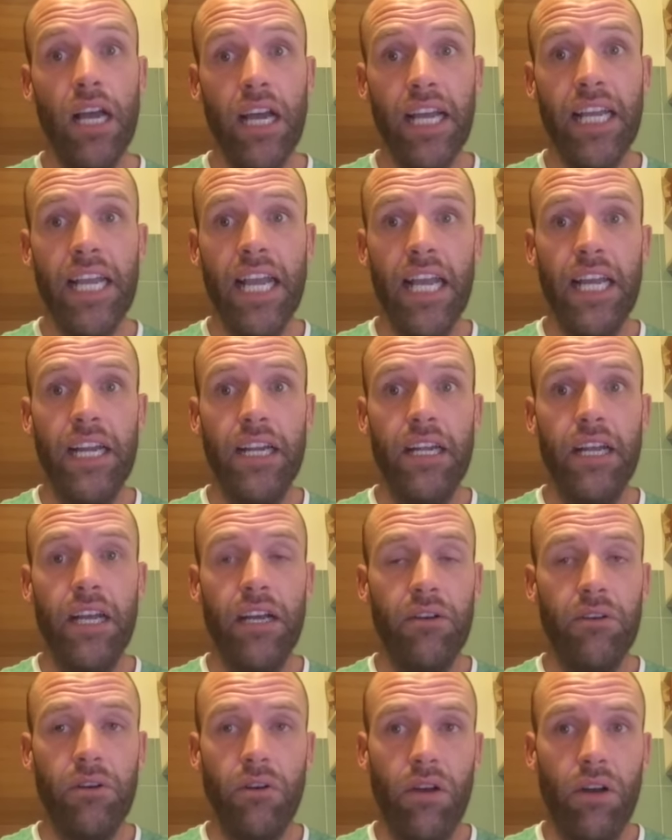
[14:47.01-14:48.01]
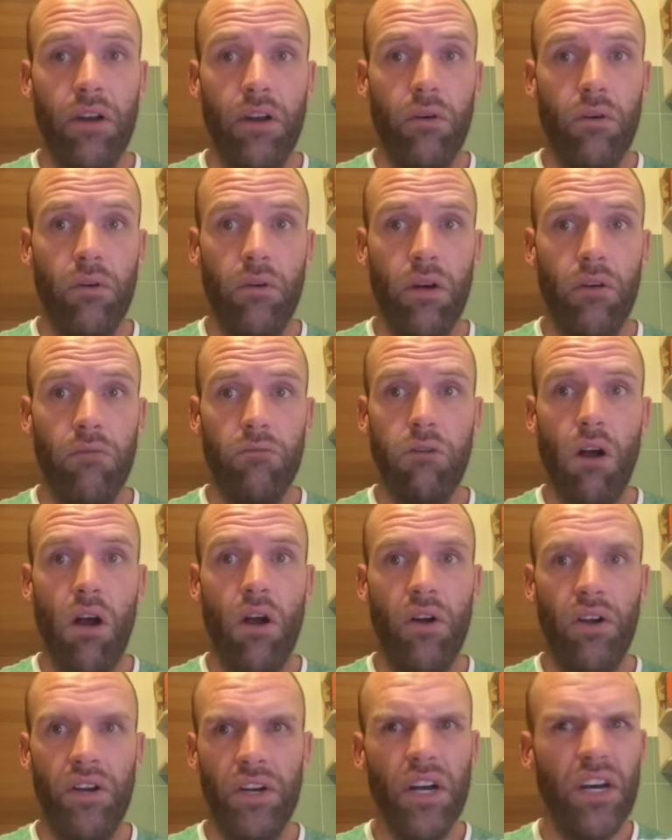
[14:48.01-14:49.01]
Again,
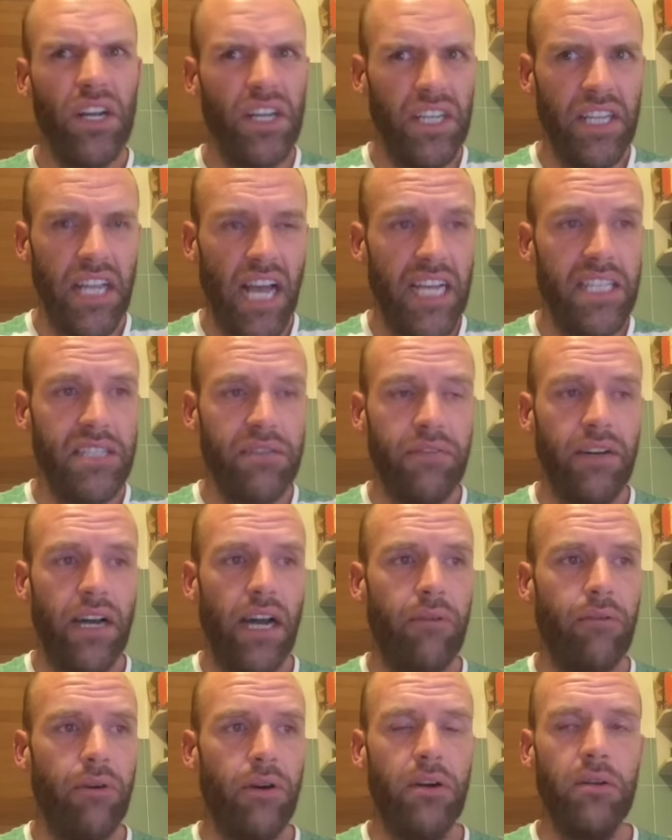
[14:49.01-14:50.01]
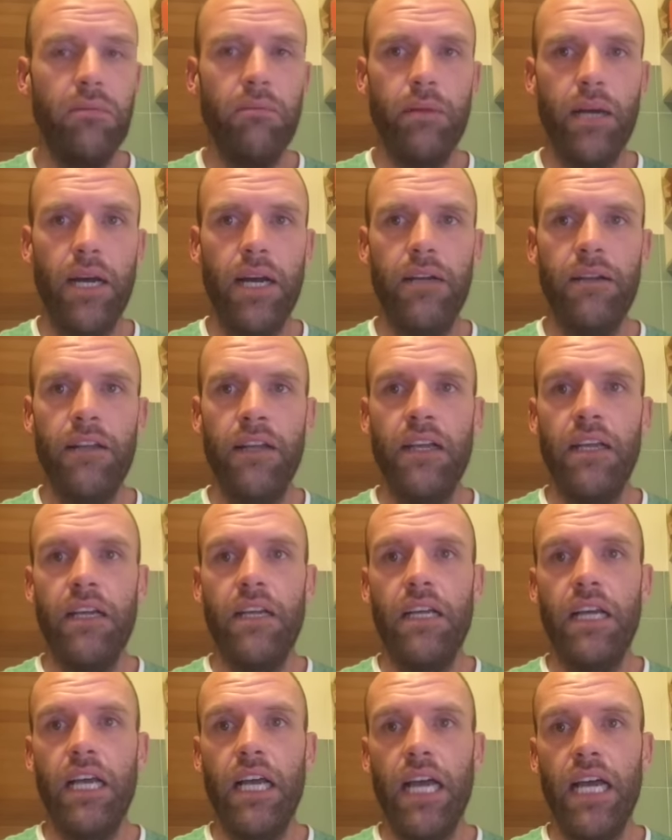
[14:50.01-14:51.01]
wrong, not as far wrong, but
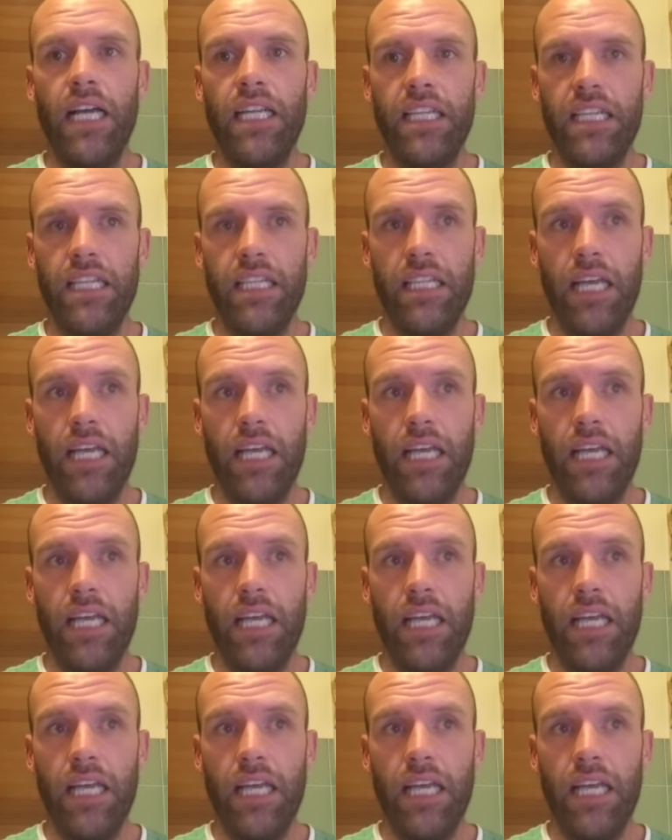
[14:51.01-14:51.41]
at,